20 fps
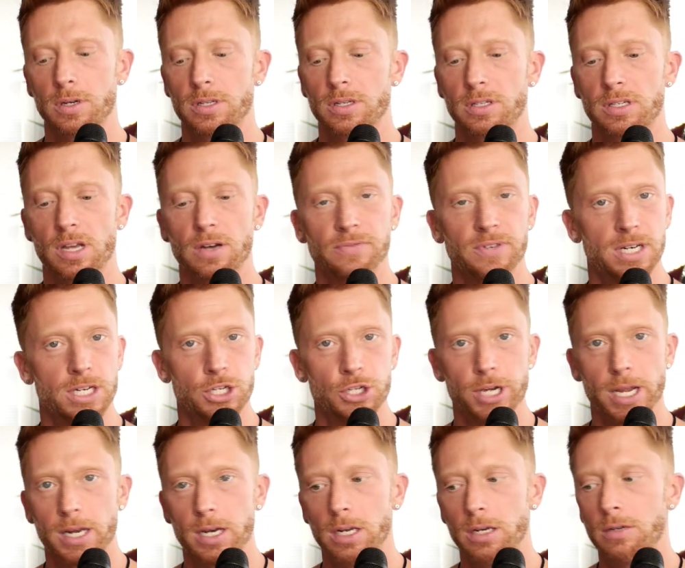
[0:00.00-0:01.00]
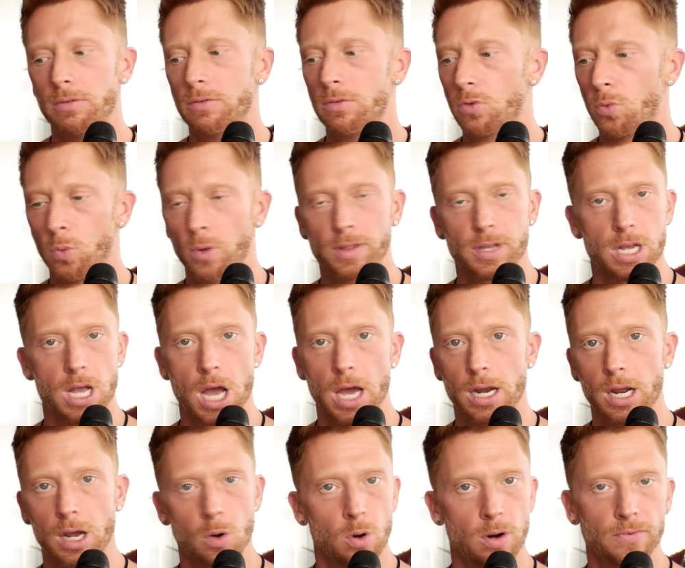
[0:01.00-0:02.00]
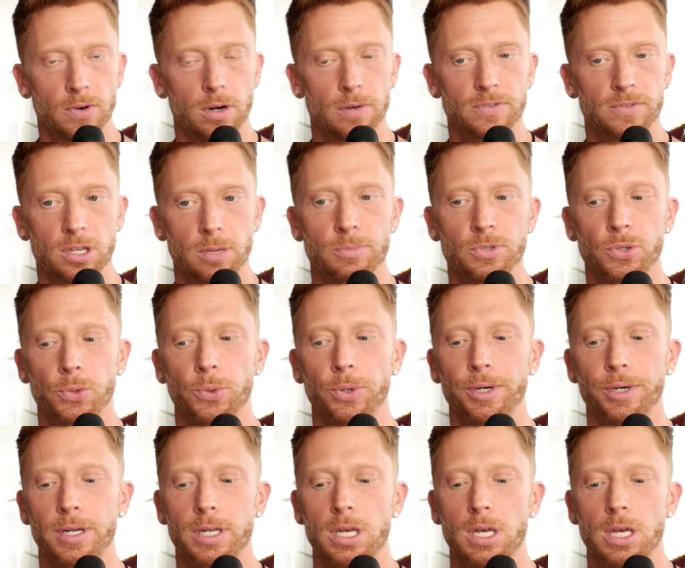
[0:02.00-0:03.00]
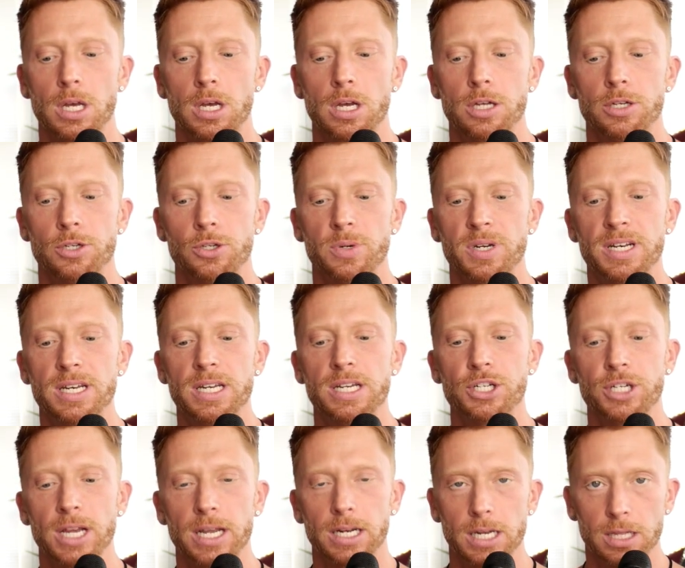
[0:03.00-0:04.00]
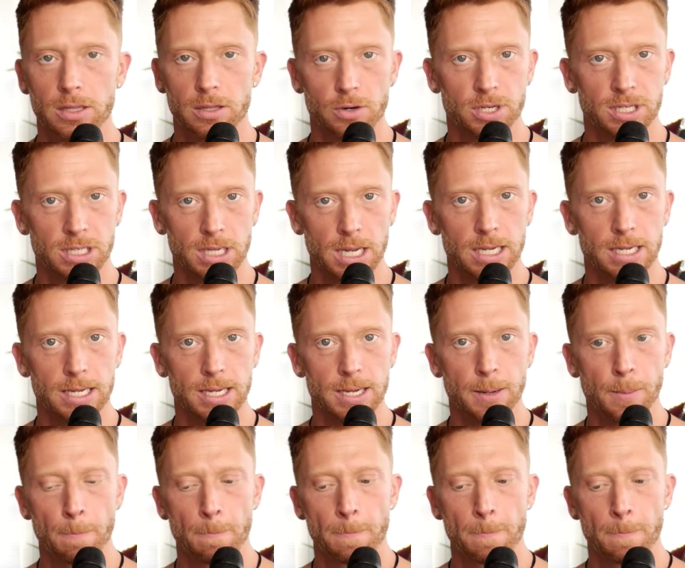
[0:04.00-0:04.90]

self-initiated with a guide, however, of some sort, to initiate in their psyche